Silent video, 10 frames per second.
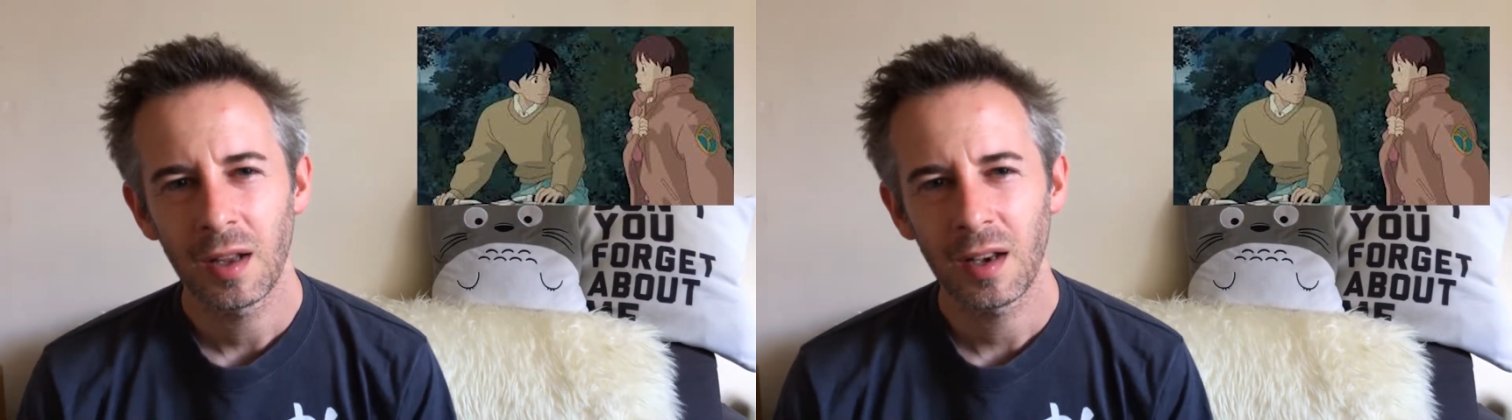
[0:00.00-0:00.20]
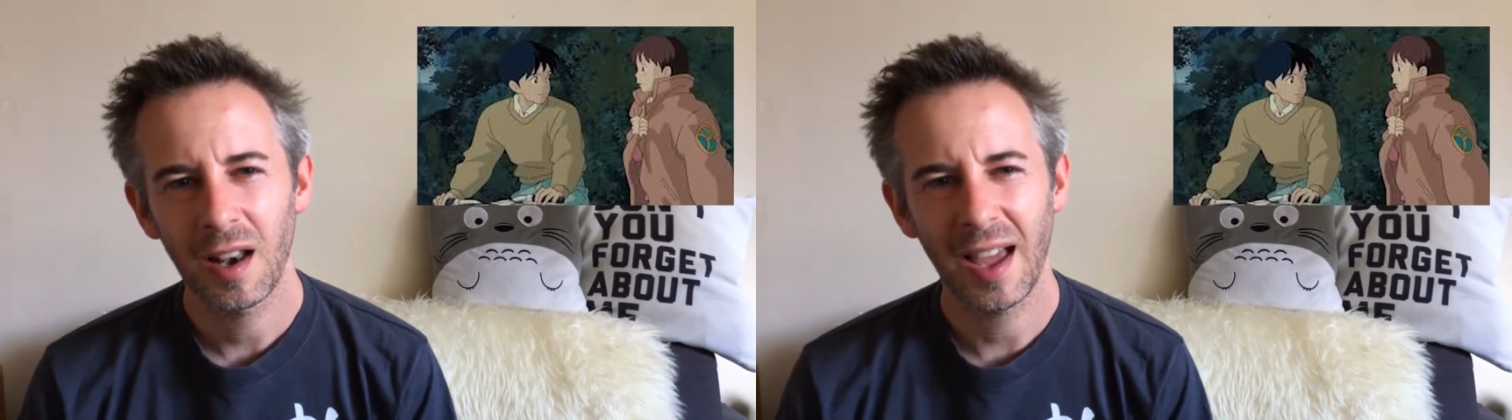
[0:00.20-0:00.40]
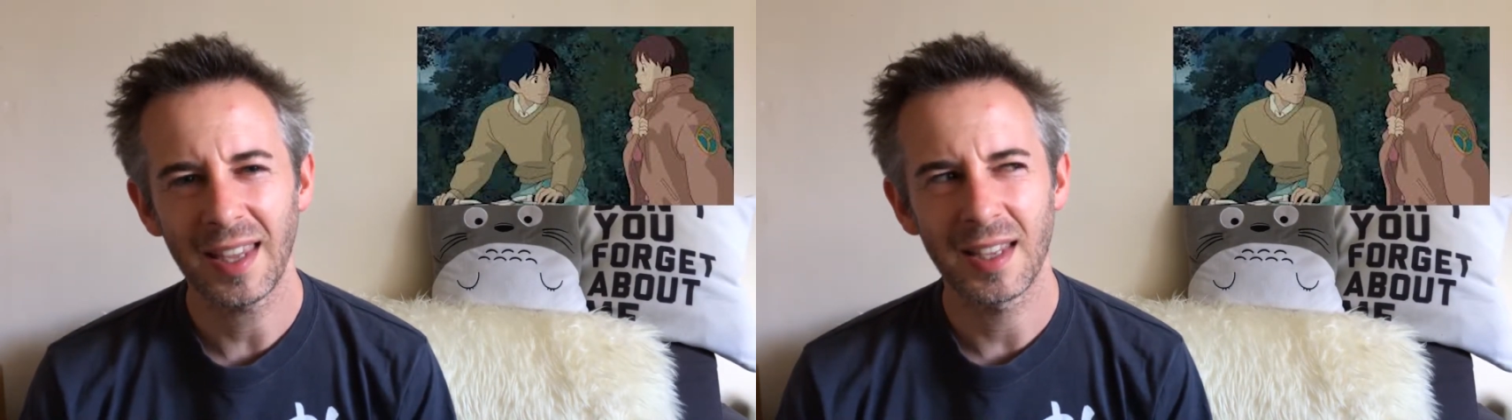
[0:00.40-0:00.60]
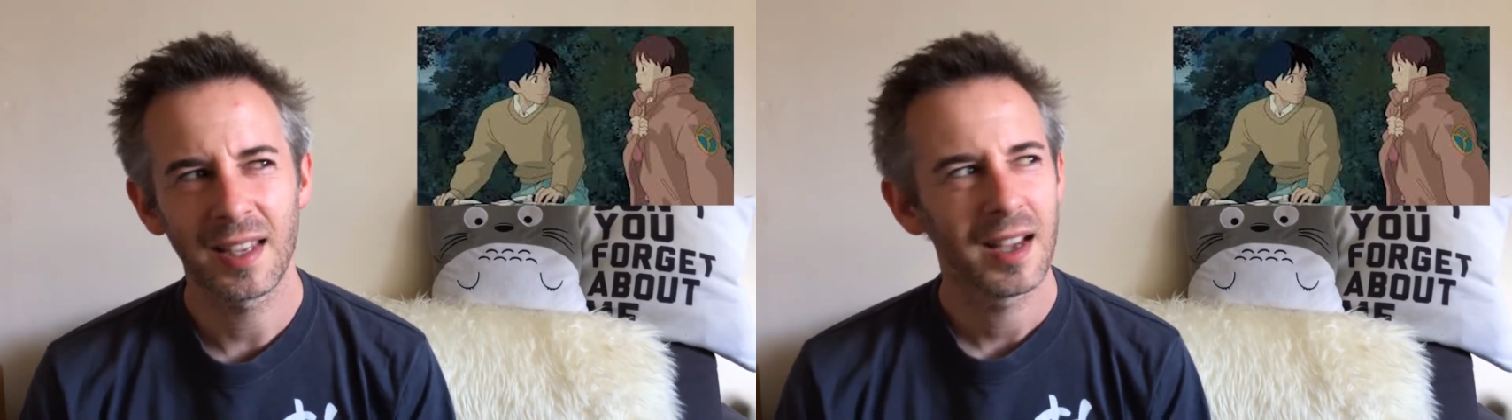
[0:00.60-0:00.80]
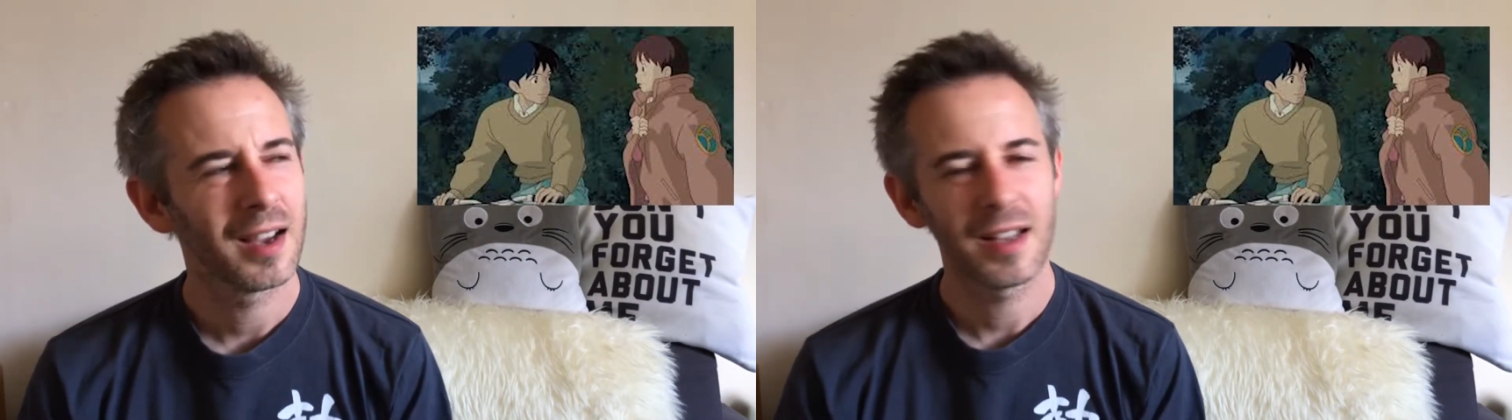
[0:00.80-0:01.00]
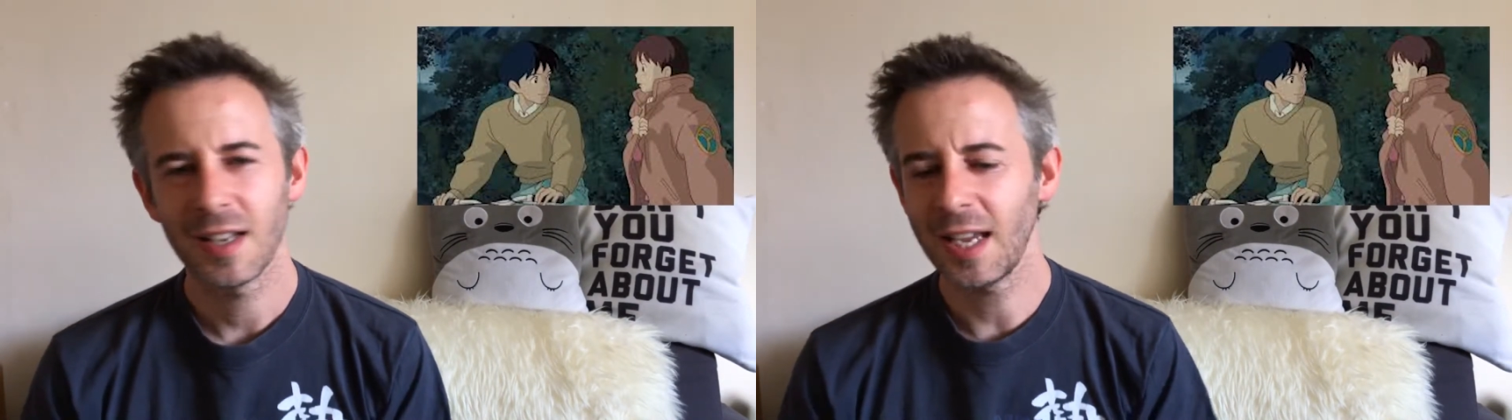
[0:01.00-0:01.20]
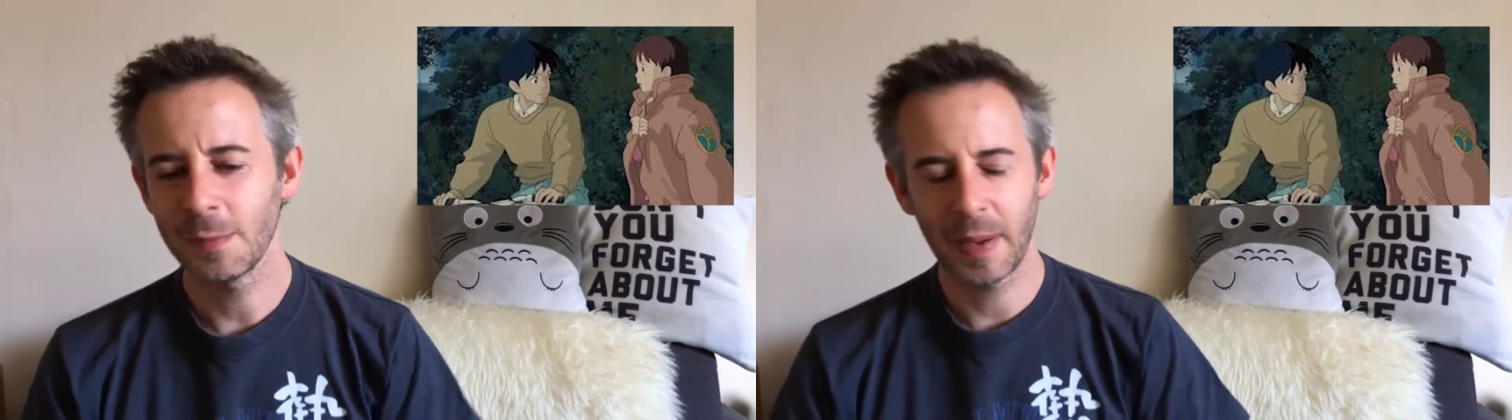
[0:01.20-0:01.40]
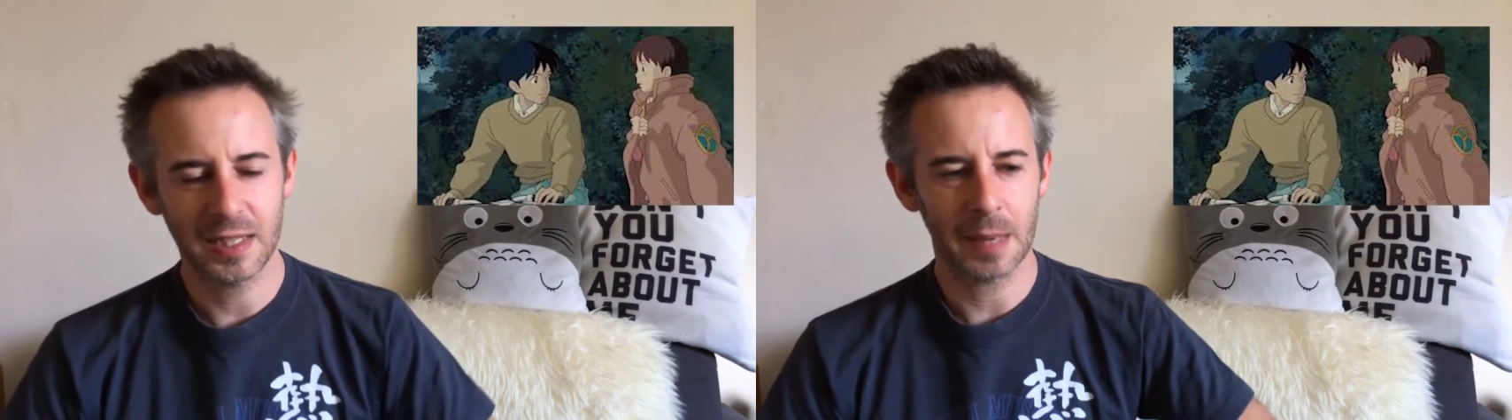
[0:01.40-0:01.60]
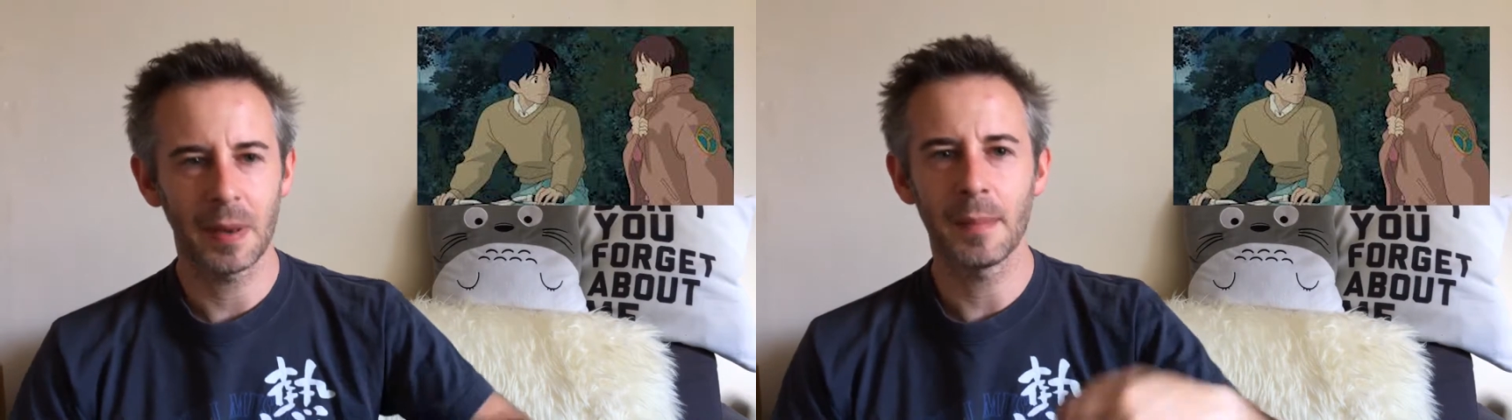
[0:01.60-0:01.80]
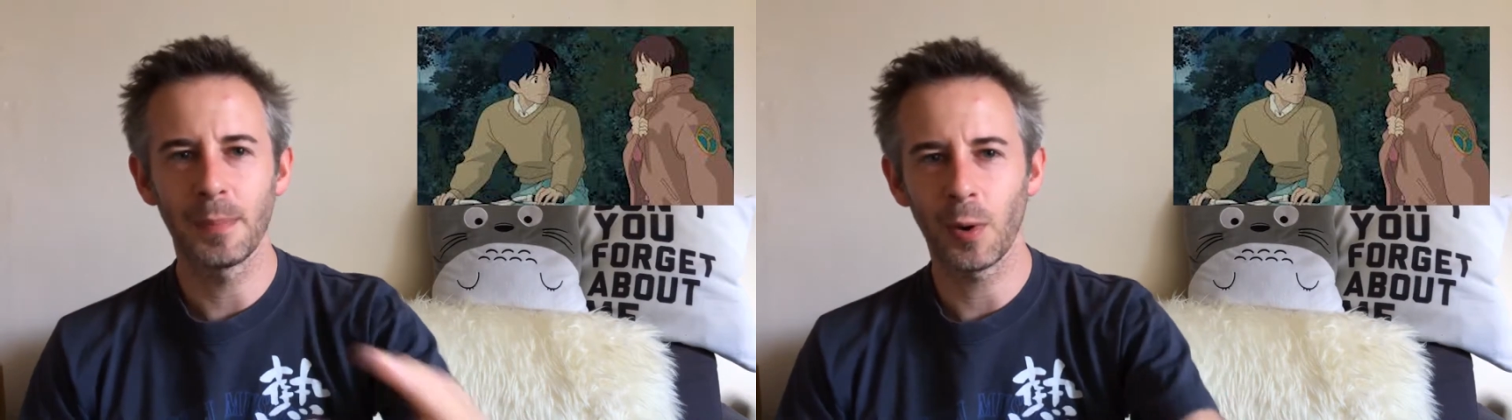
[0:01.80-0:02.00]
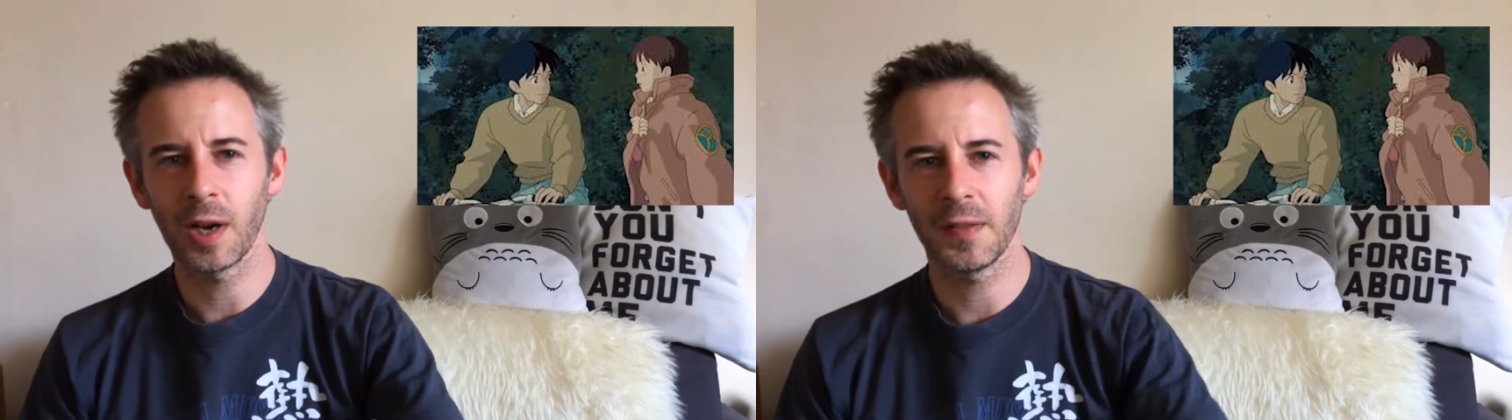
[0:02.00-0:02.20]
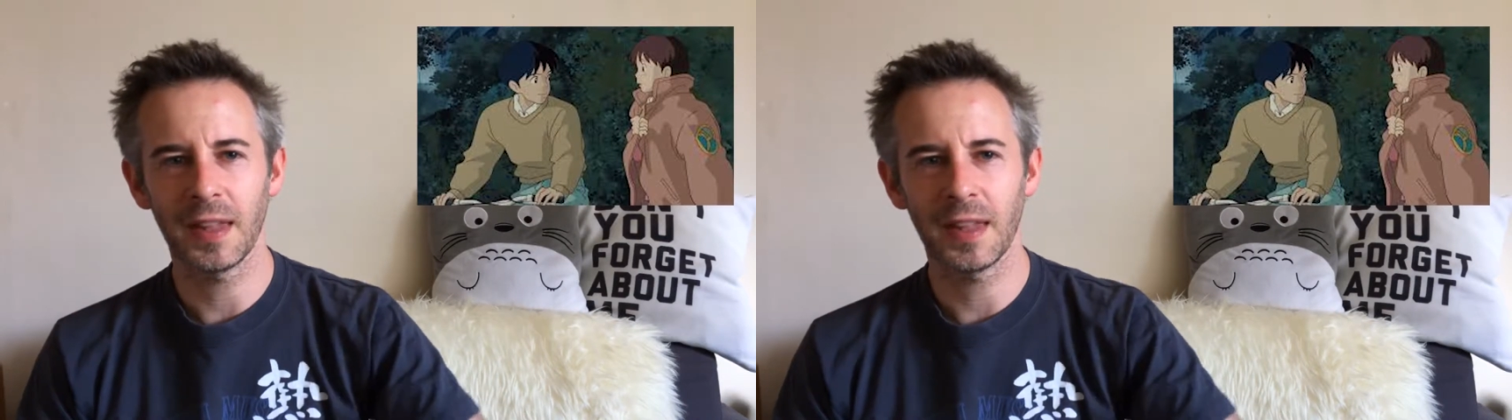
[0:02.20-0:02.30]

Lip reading: Like, he's picked up her book and